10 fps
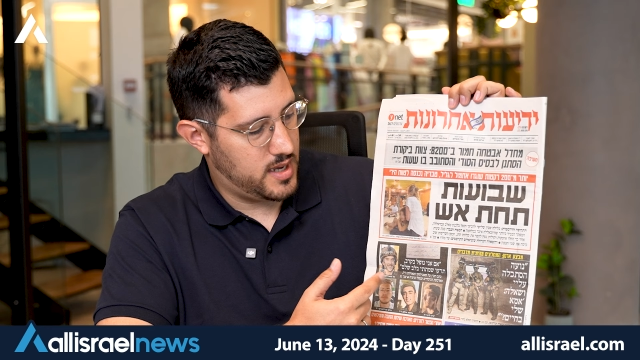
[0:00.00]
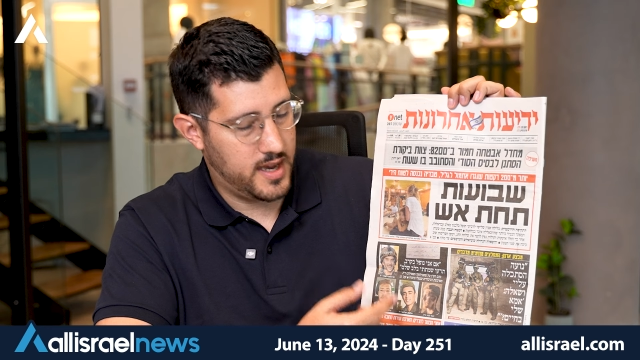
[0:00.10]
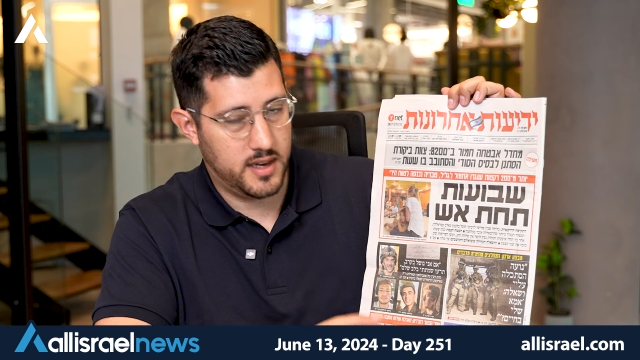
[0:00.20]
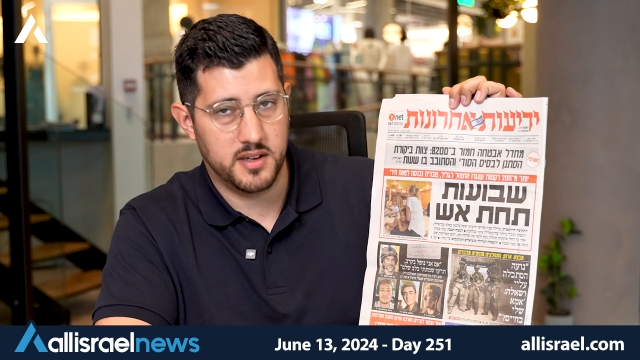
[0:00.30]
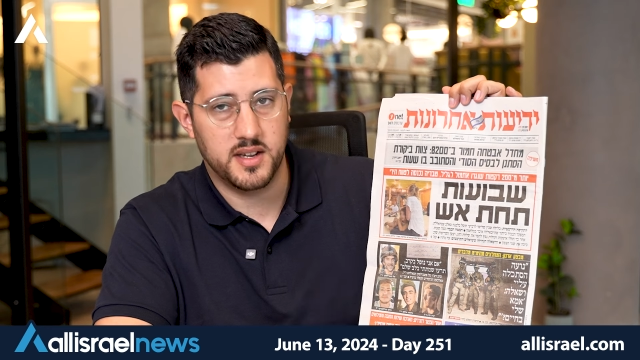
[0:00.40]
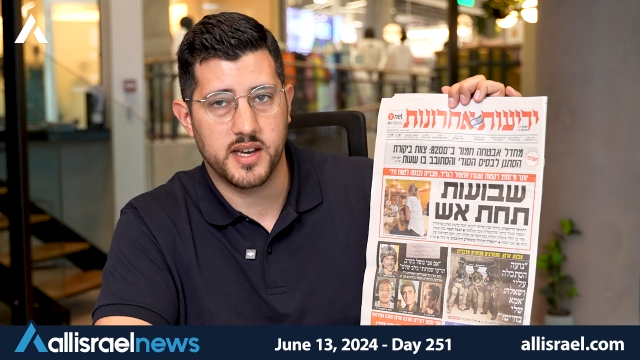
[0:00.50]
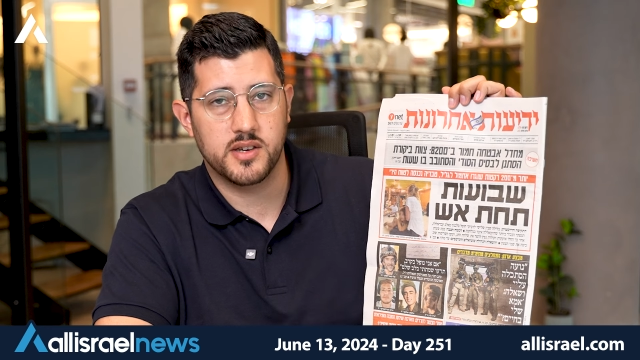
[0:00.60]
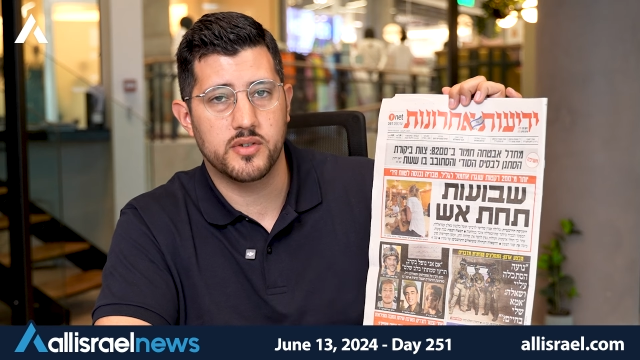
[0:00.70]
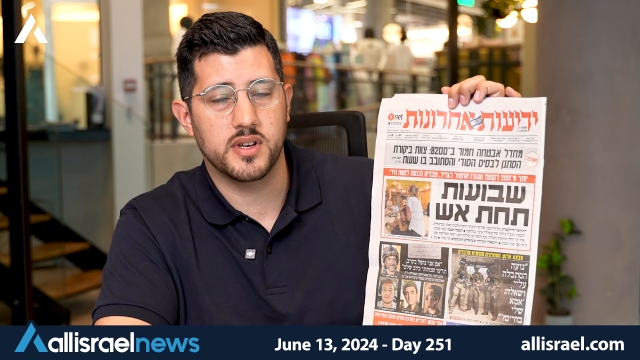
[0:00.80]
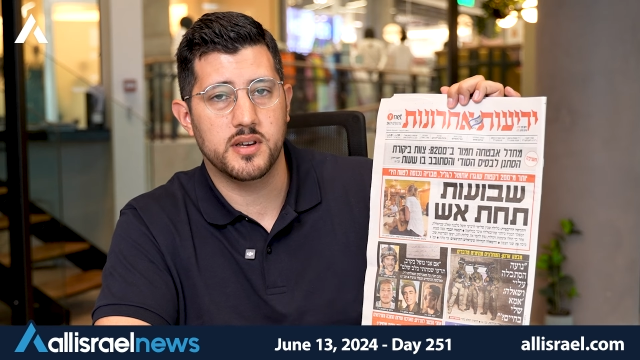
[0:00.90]
had a
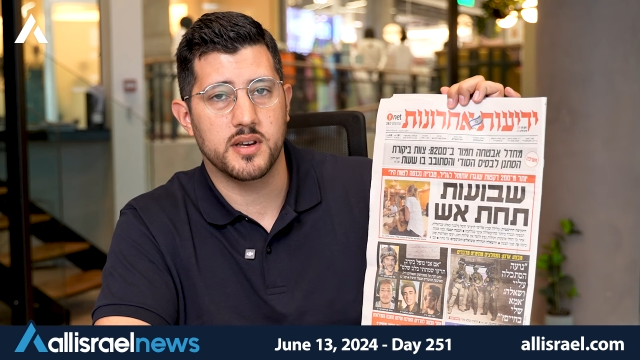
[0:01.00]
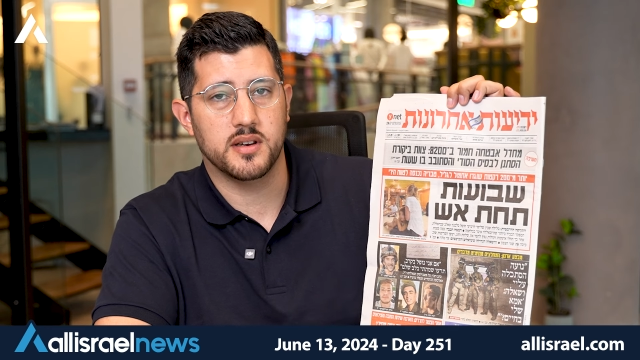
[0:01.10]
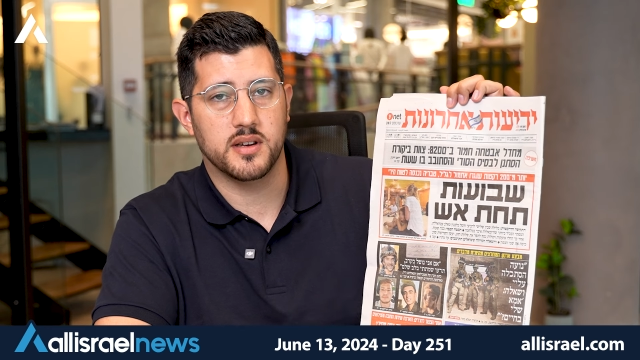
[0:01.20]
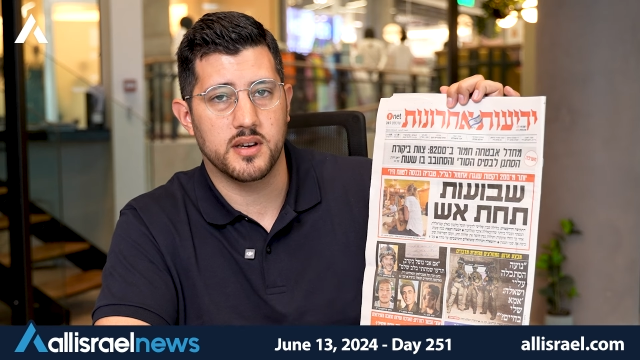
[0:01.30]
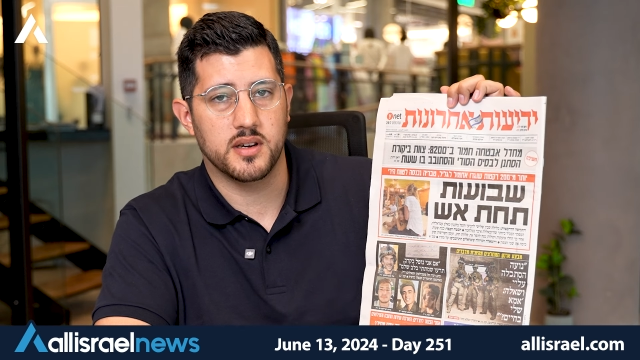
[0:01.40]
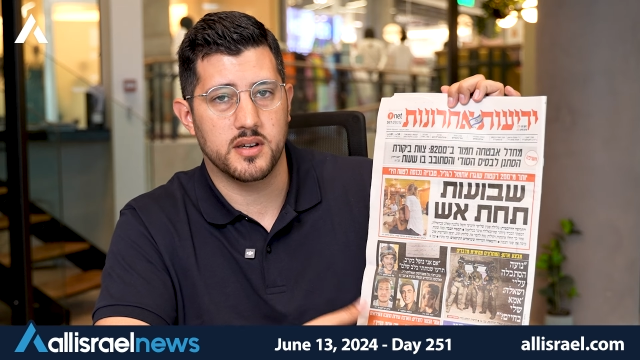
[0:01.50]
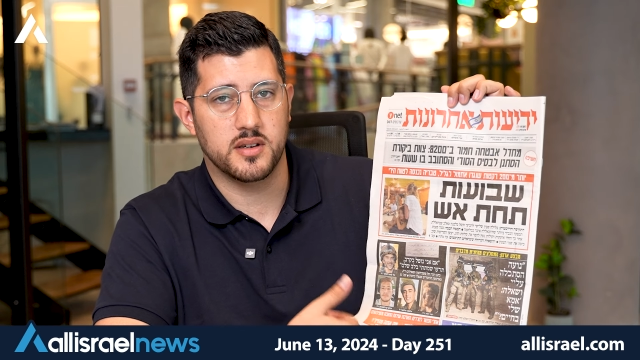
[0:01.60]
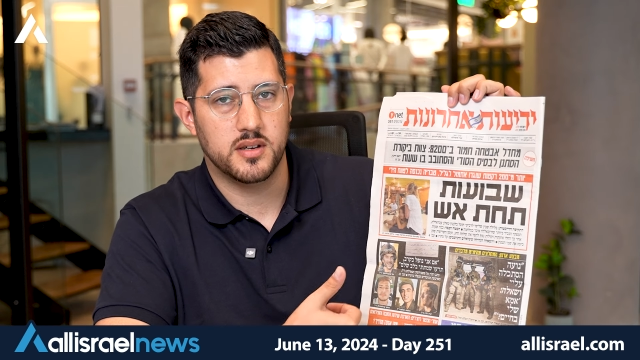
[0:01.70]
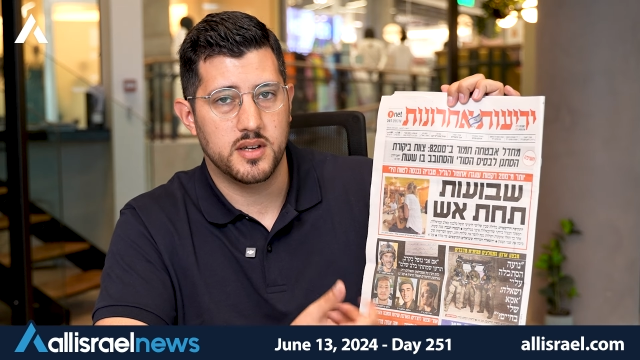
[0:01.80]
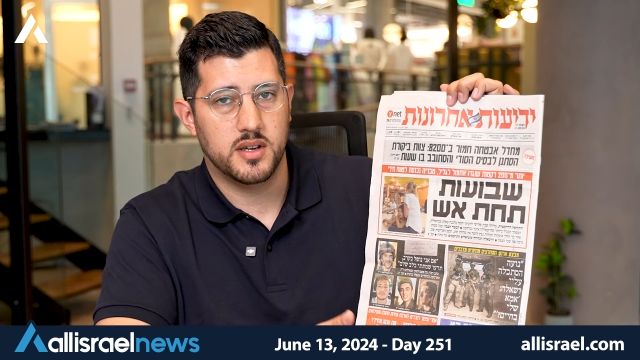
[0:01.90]
diary and
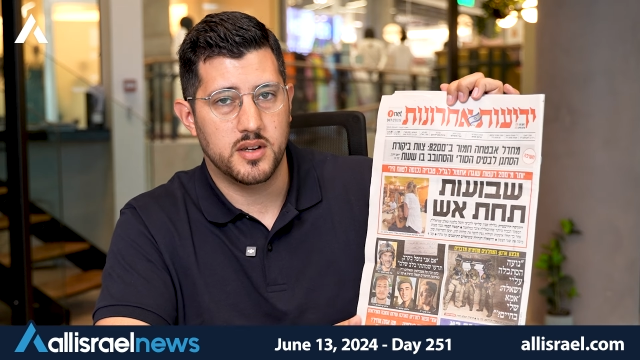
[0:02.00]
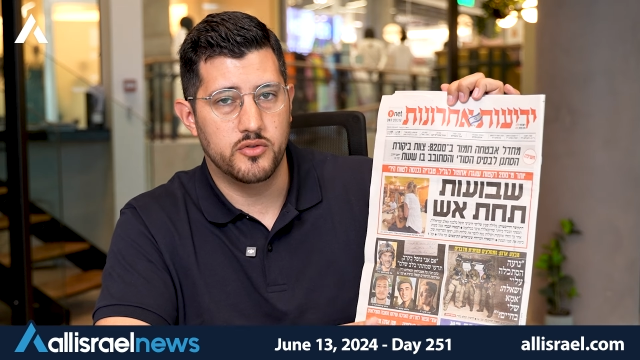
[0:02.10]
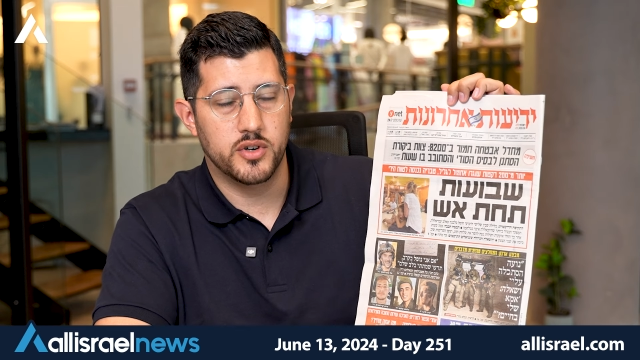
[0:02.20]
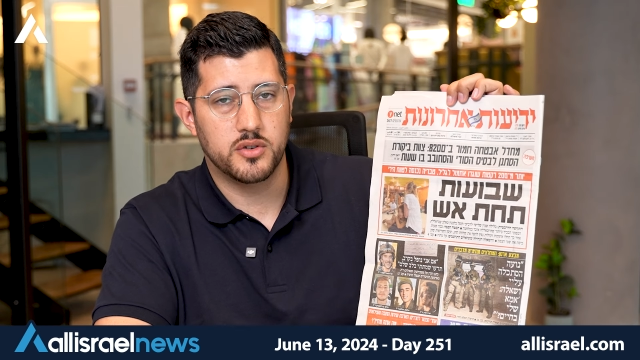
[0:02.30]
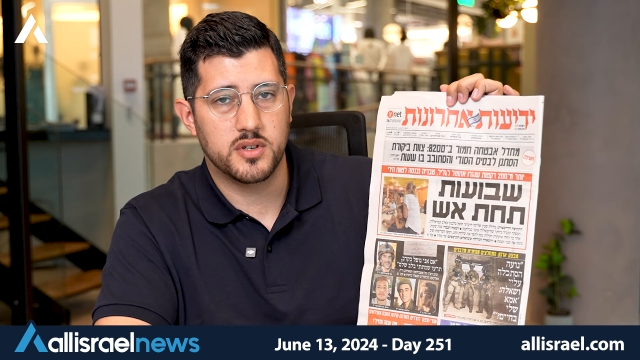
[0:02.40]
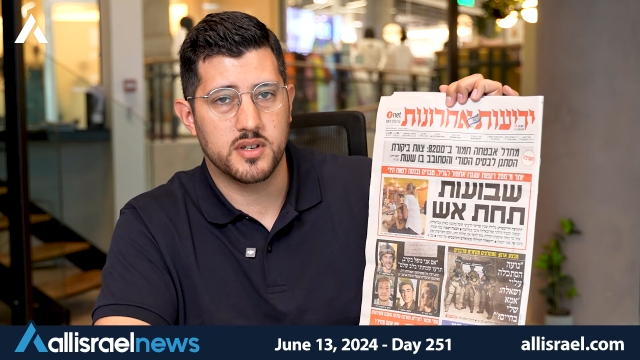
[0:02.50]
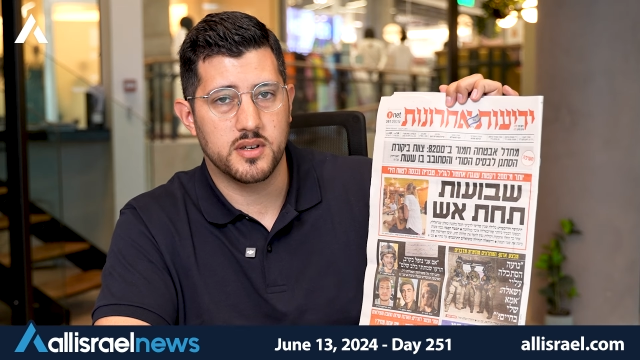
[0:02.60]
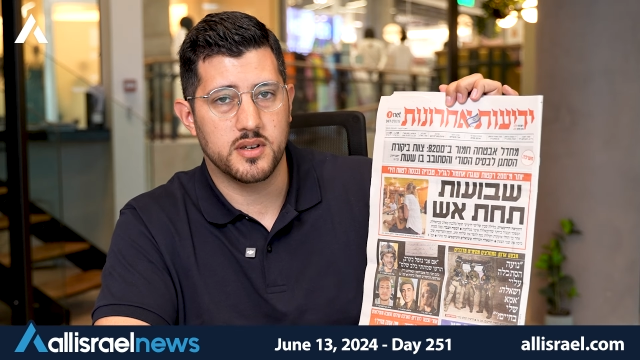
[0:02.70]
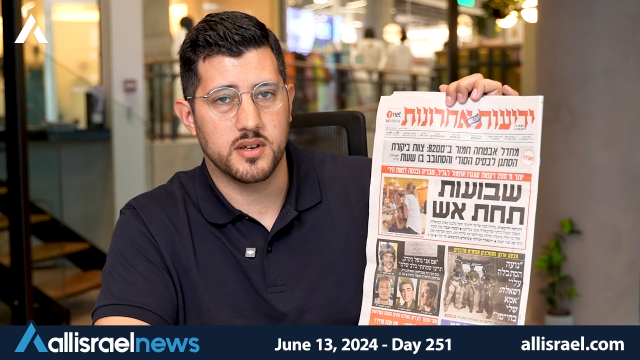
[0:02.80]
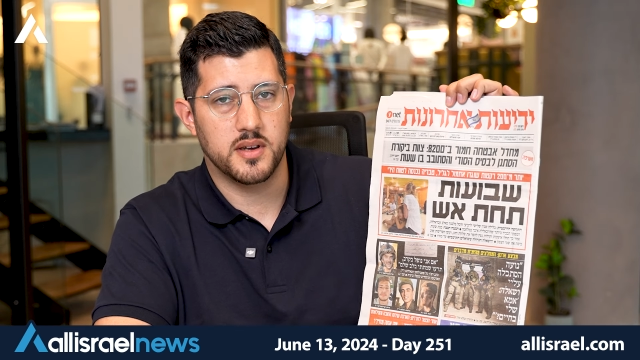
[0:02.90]

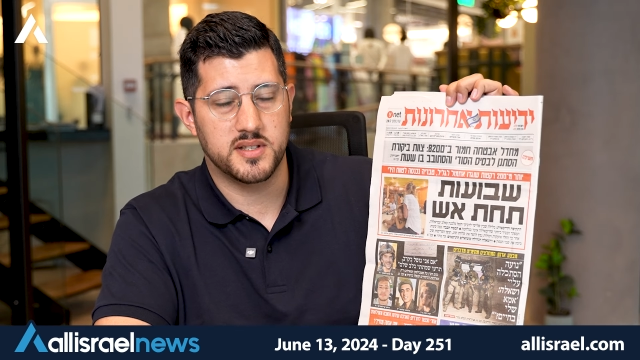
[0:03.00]
wrote